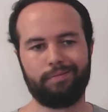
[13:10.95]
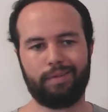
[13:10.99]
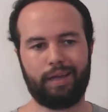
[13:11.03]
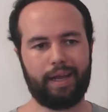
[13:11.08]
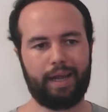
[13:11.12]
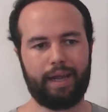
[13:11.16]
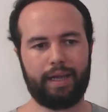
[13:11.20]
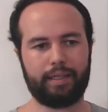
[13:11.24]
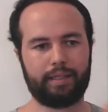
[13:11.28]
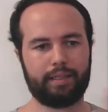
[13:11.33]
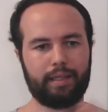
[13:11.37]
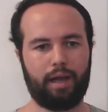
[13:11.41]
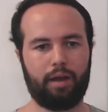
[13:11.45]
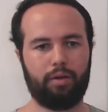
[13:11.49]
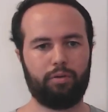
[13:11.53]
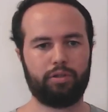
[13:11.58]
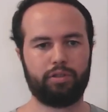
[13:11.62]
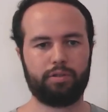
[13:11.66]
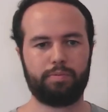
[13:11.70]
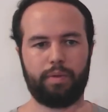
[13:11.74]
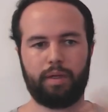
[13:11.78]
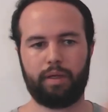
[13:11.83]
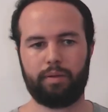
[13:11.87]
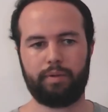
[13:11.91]
8
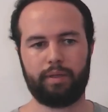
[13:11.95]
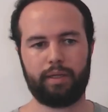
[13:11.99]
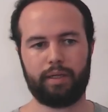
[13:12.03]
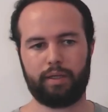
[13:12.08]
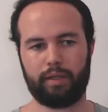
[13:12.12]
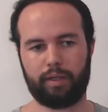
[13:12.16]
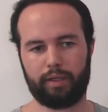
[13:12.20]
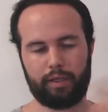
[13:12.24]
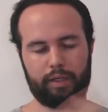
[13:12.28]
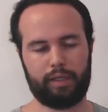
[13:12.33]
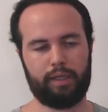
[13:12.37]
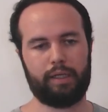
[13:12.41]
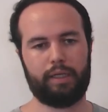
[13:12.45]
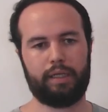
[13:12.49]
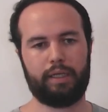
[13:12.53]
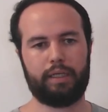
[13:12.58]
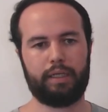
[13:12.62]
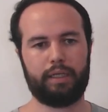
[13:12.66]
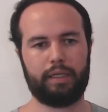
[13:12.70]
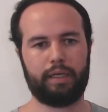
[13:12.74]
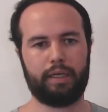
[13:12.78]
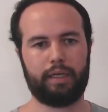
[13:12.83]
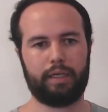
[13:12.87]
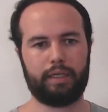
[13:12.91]
hours maybe
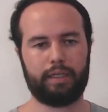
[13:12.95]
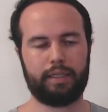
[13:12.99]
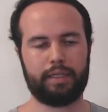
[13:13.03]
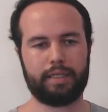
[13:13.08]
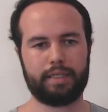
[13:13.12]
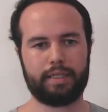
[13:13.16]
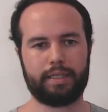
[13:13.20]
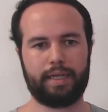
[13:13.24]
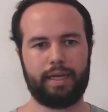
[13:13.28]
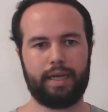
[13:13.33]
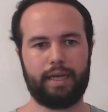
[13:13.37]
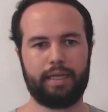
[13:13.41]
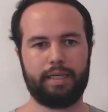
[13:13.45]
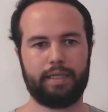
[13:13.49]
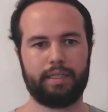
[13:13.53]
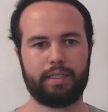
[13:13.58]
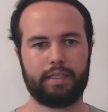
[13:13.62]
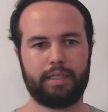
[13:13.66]
in this case.